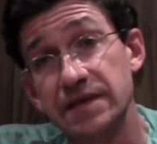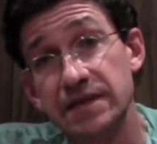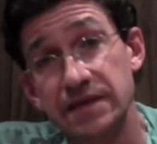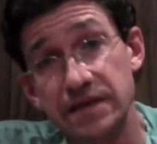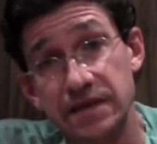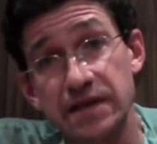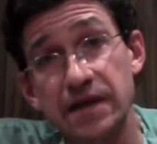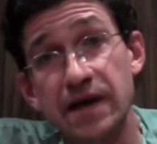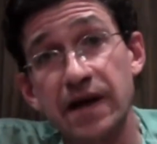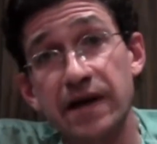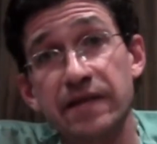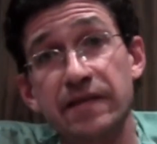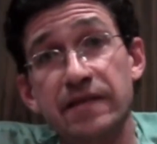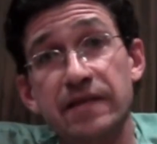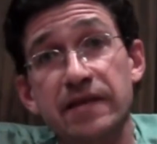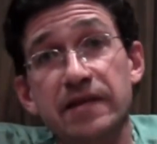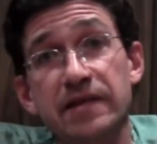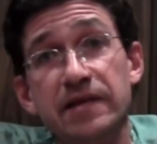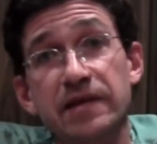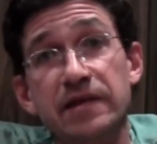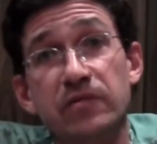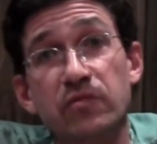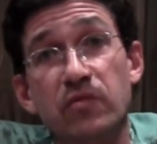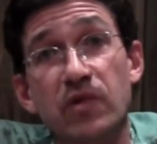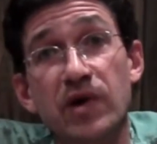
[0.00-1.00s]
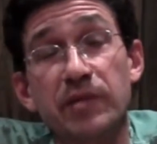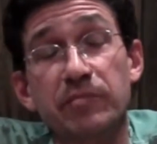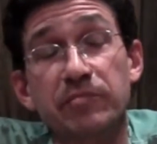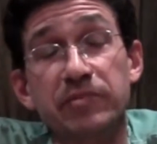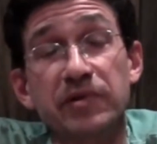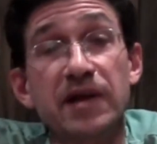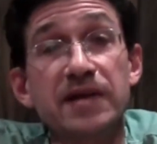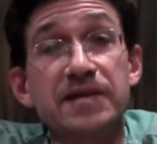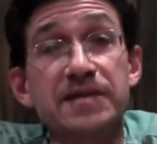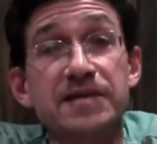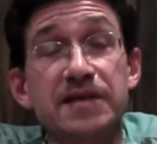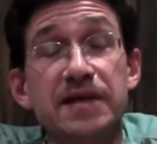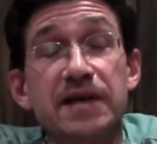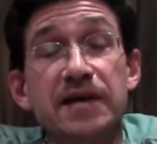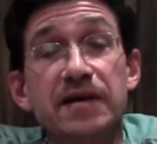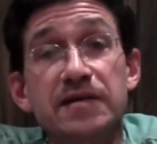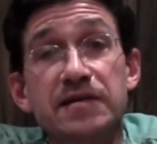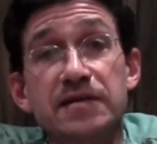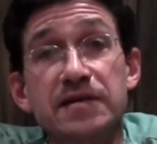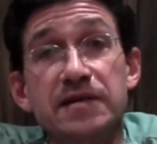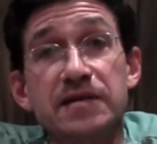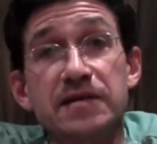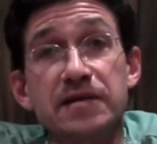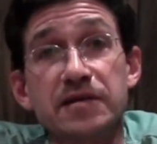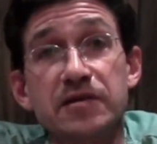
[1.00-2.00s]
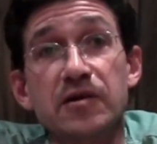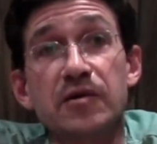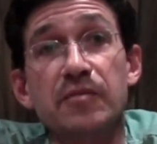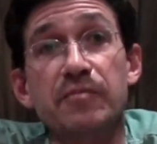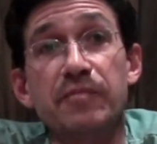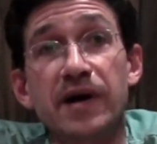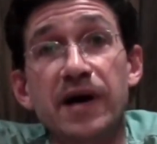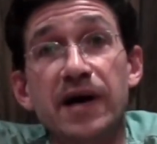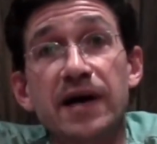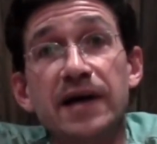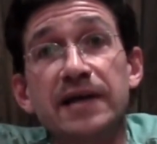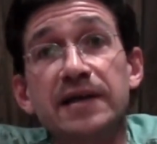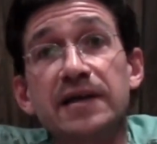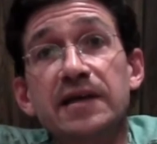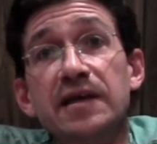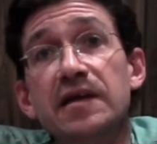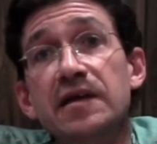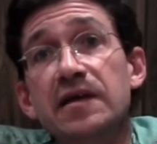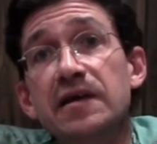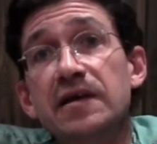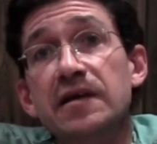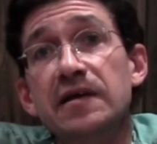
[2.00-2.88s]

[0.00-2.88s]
inside the red blood cells, and so by